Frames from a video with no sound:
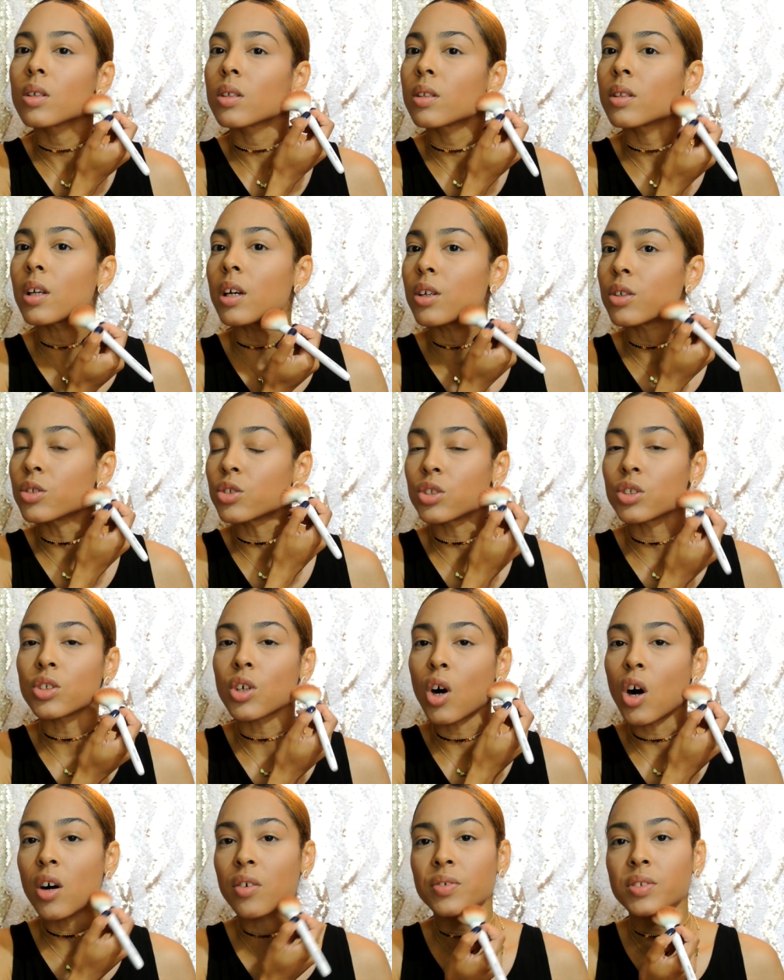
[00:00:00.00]
that'll just
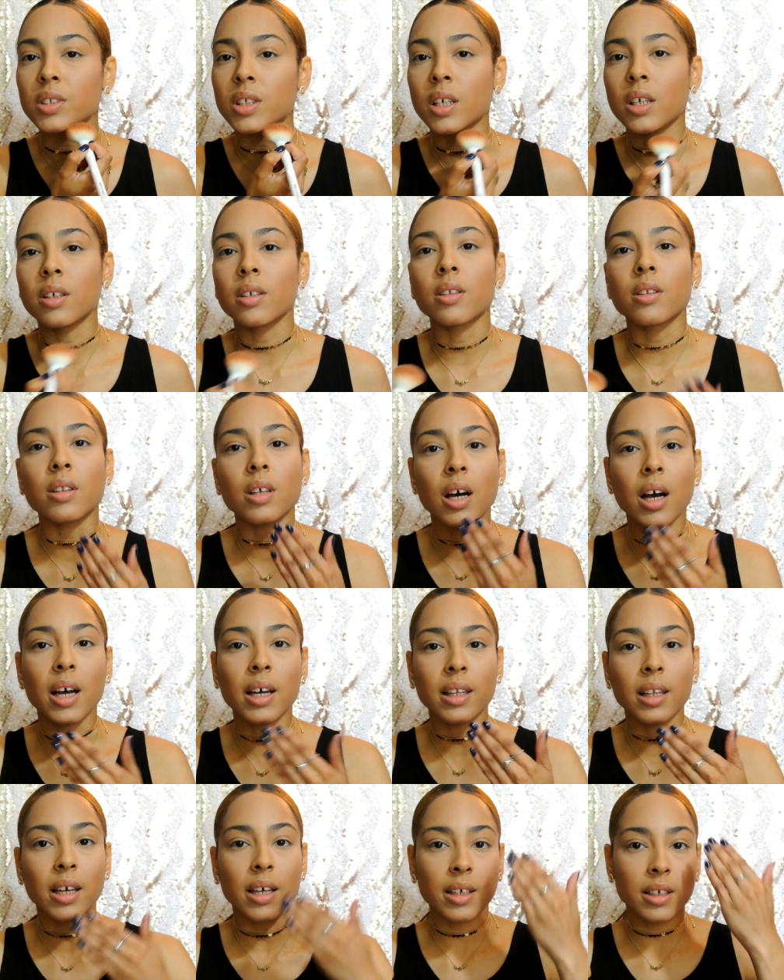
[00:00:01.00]
offset the
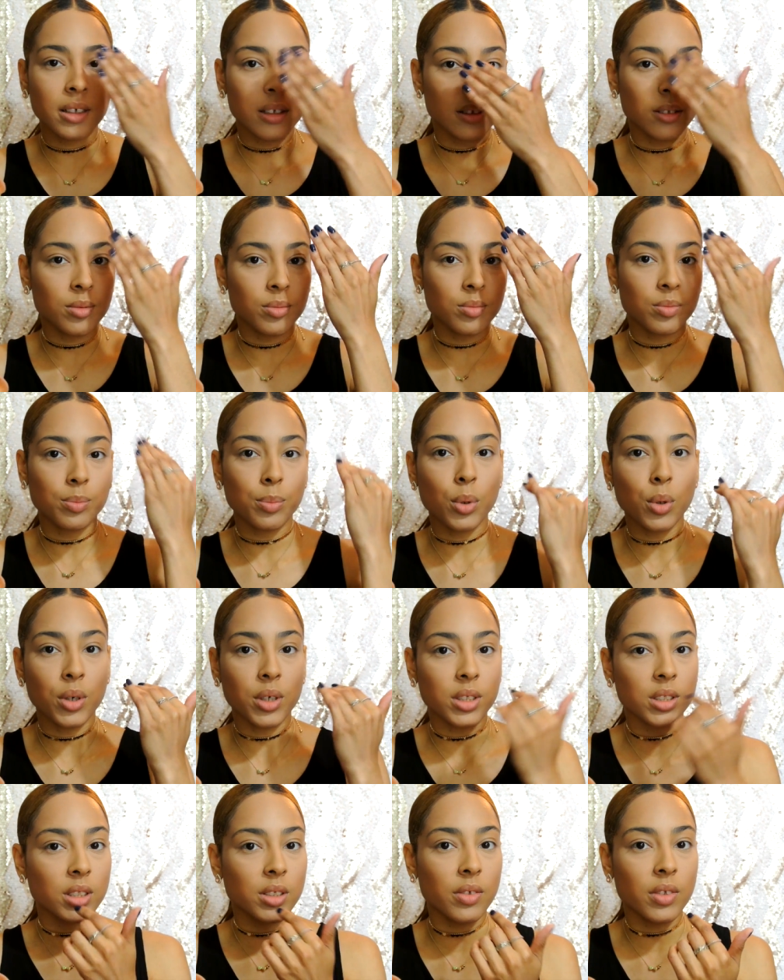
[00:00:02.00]
highlight
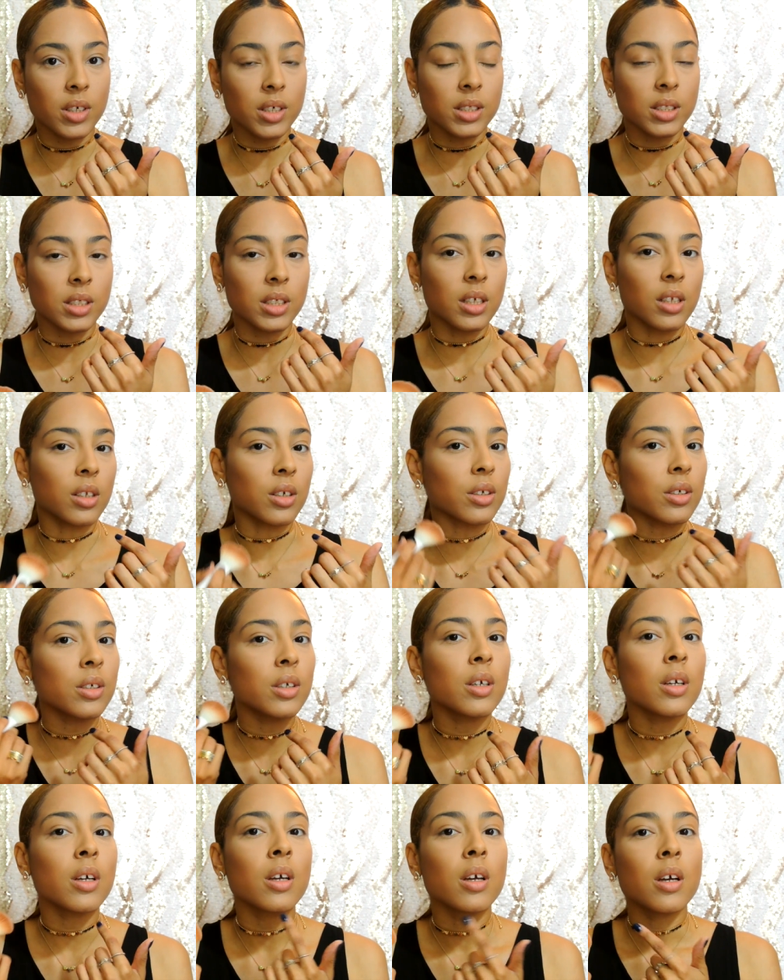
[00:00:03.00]
points of the concealer
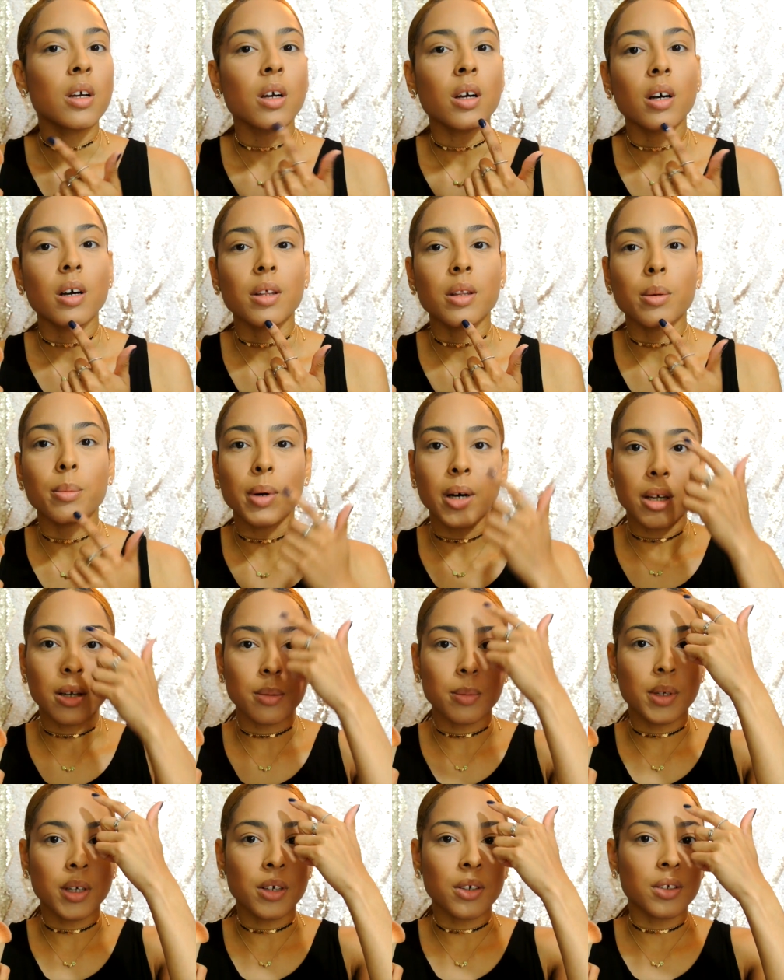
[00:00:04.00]
on the bottom
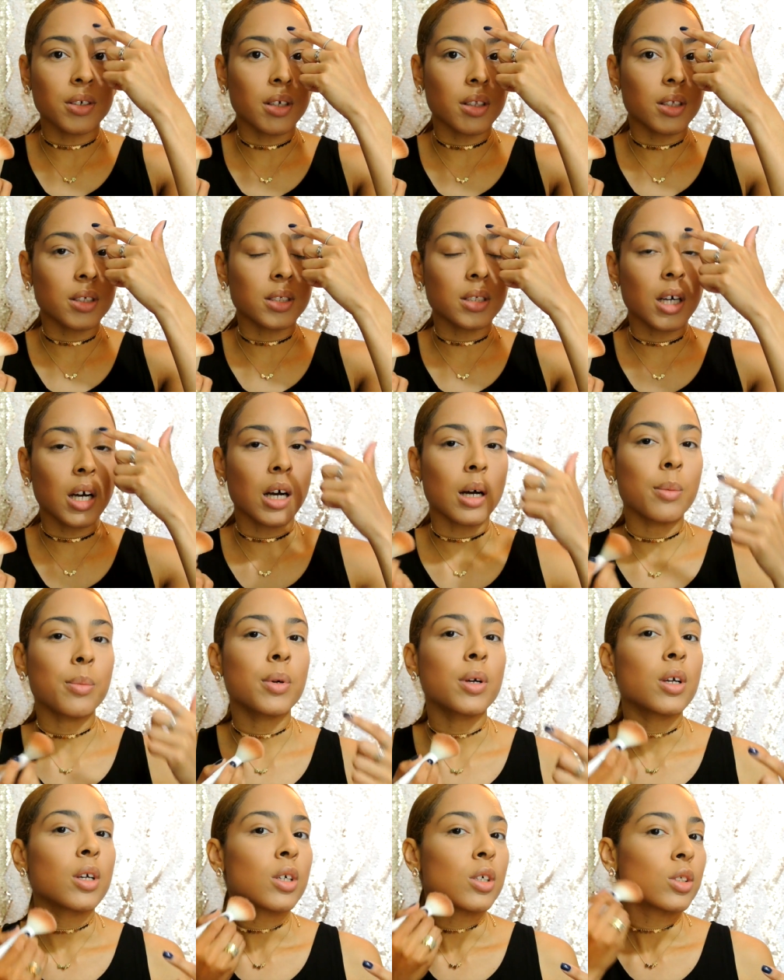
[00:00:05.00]
here and at the top.
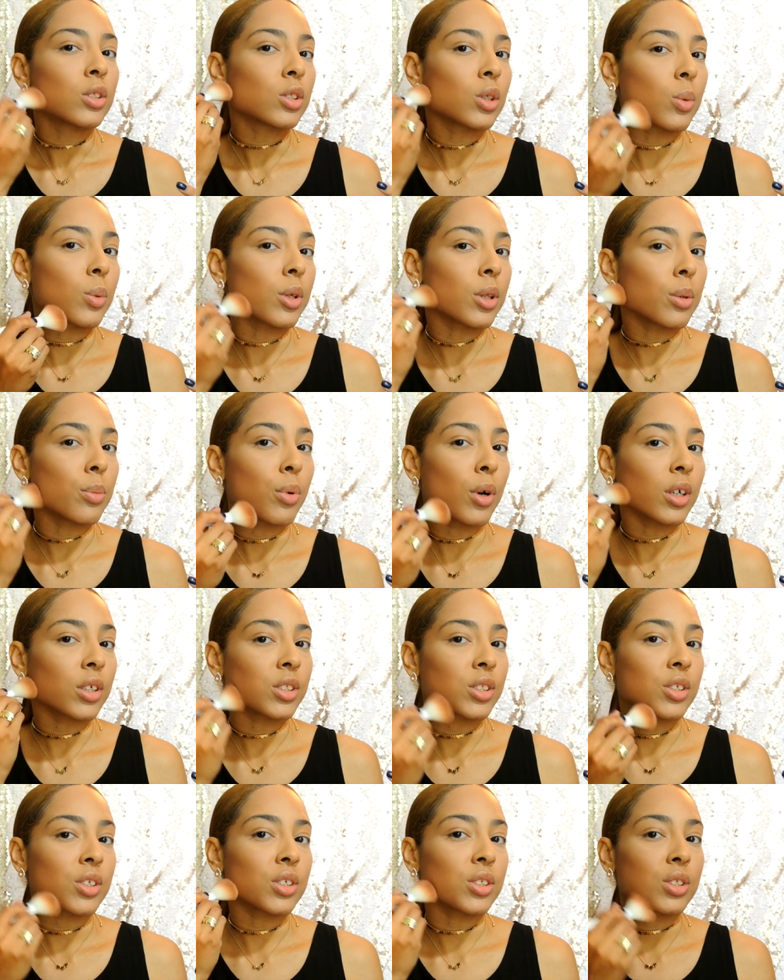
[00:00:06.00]
So what the
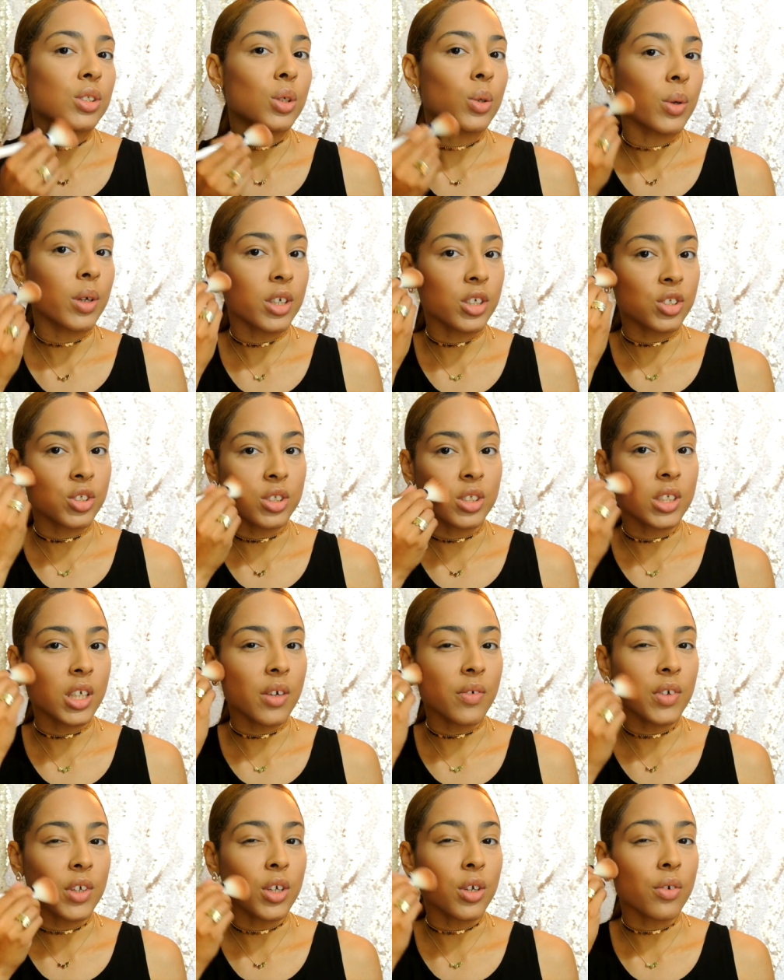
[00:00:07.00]
bronzer is doing is just
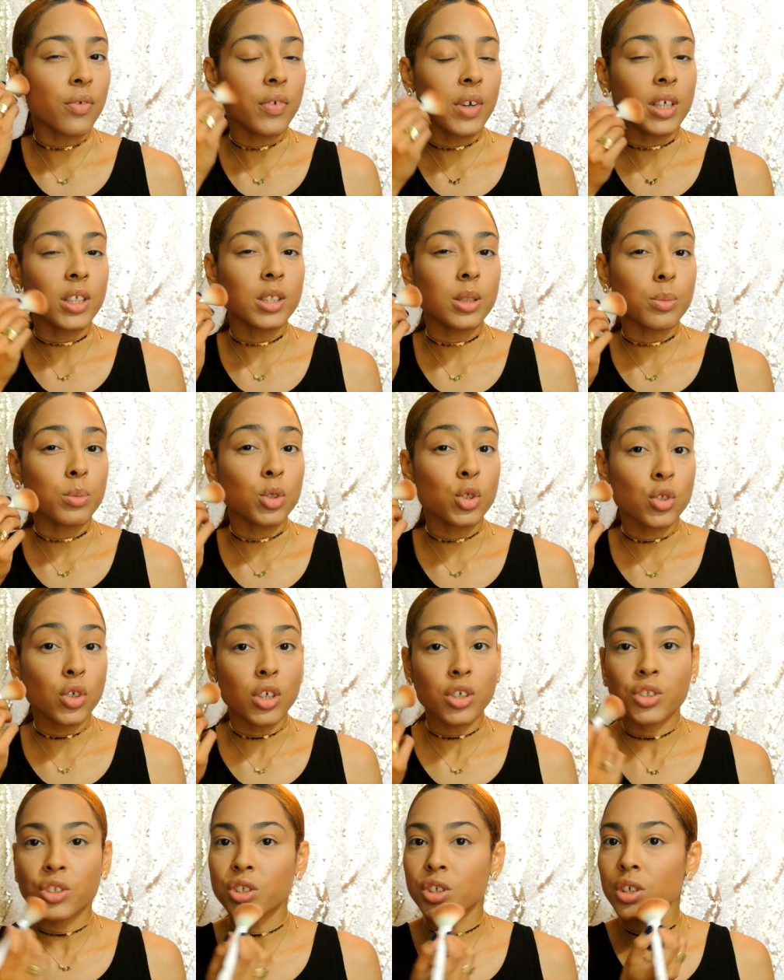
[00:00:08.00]
giving your face some
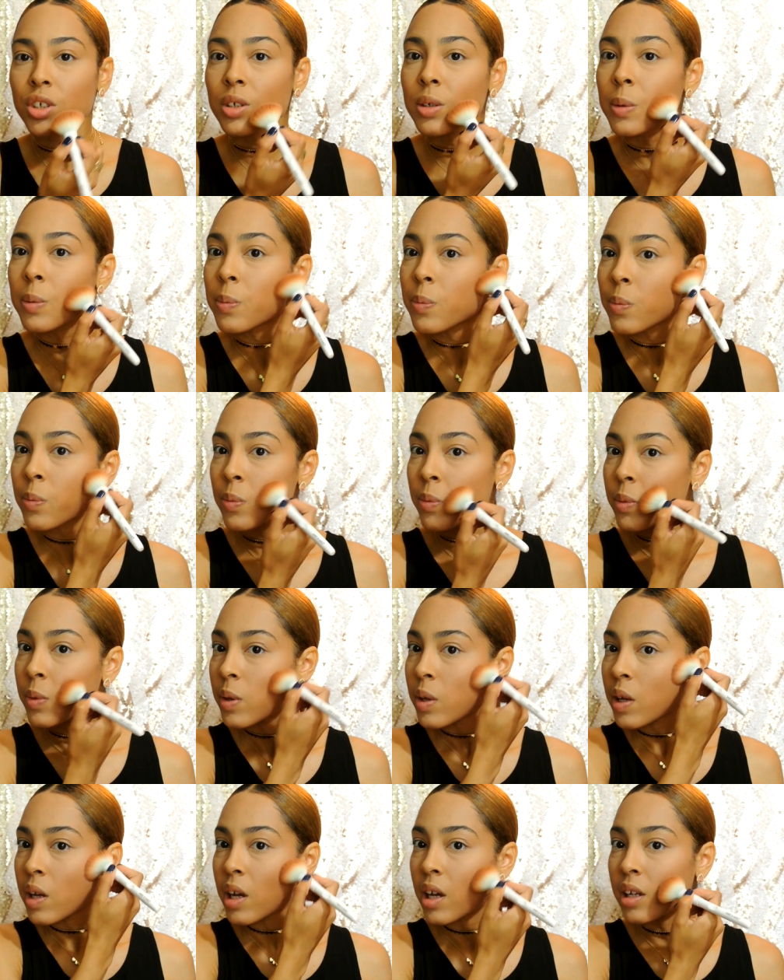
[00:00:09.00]
structure
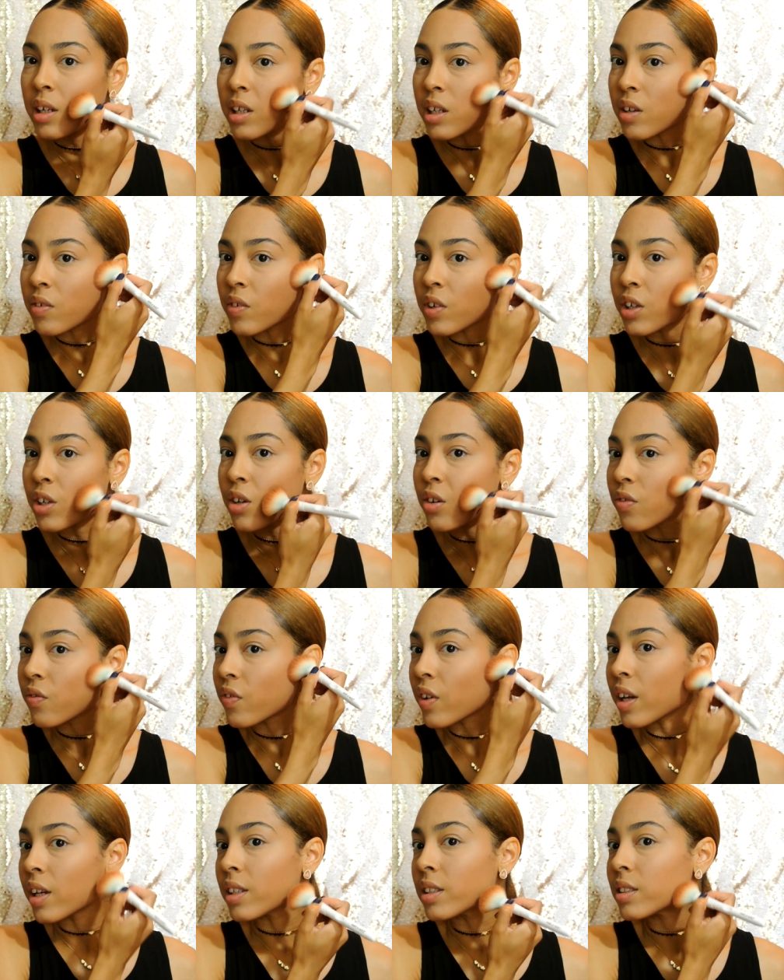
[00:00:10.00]
and giving your
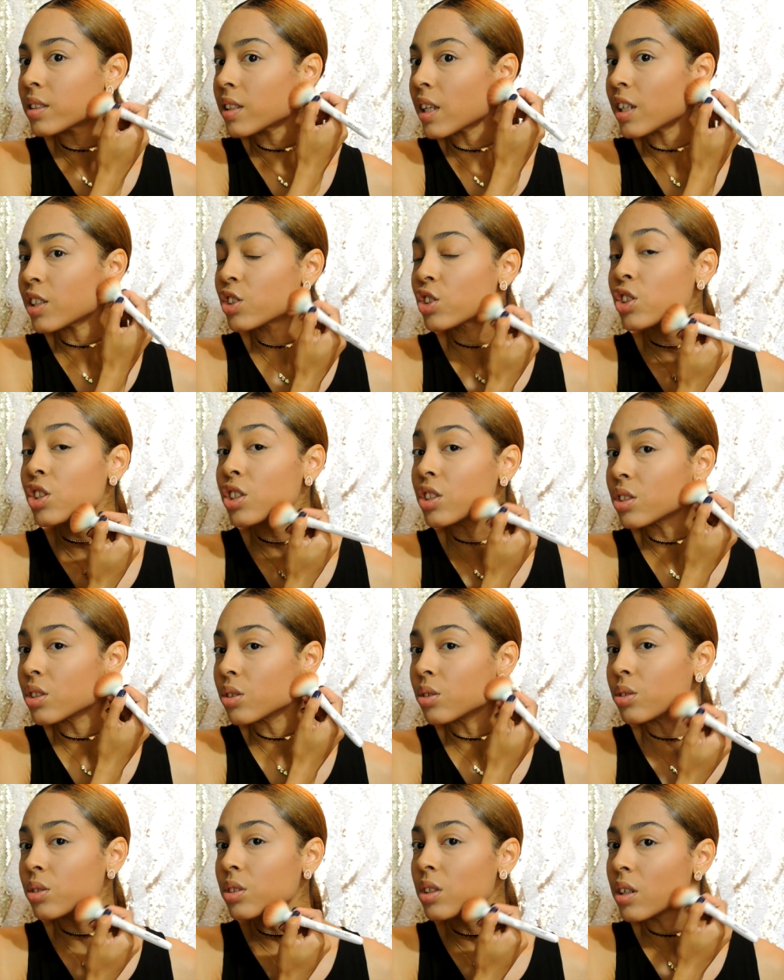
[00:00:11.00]
face that
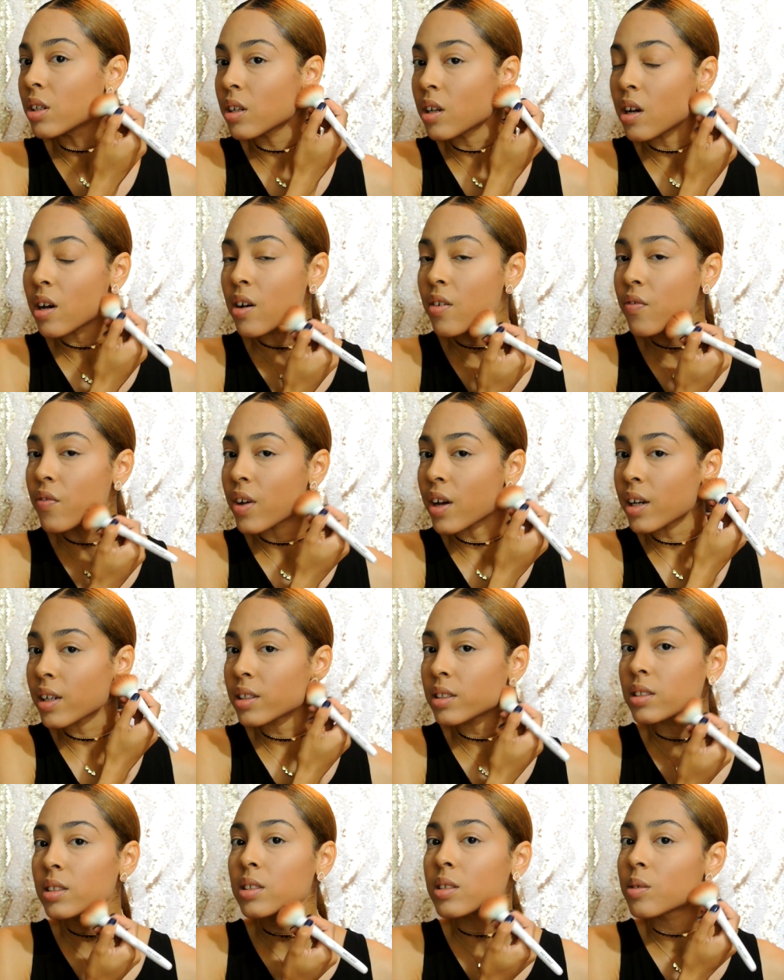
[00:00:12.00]
chiseled
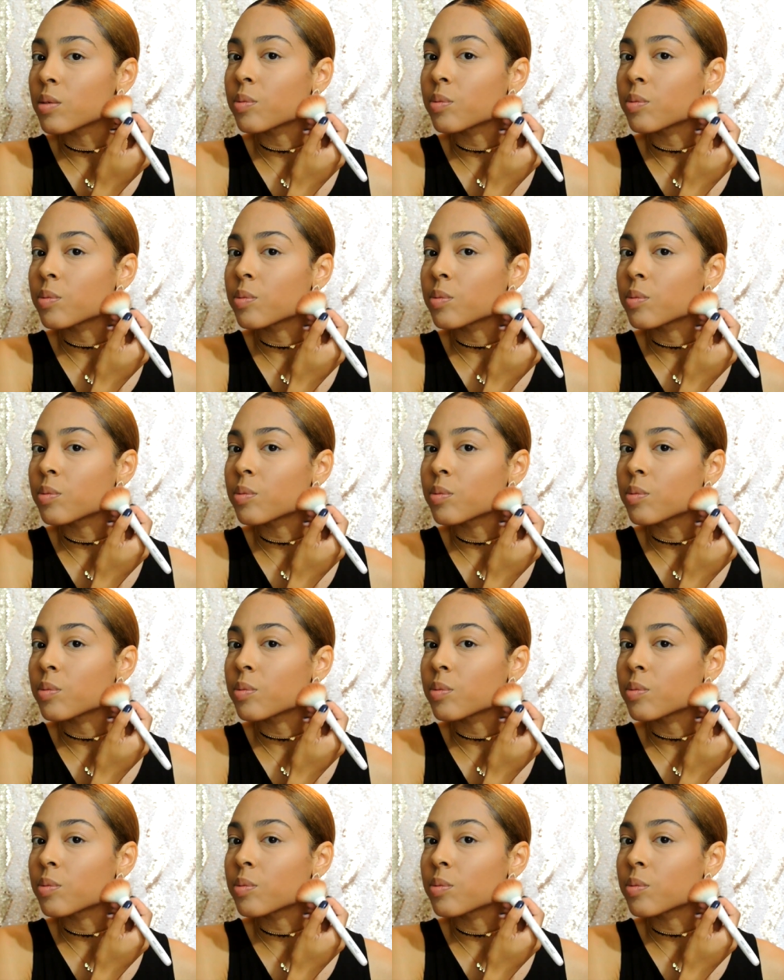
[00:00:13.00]
effect.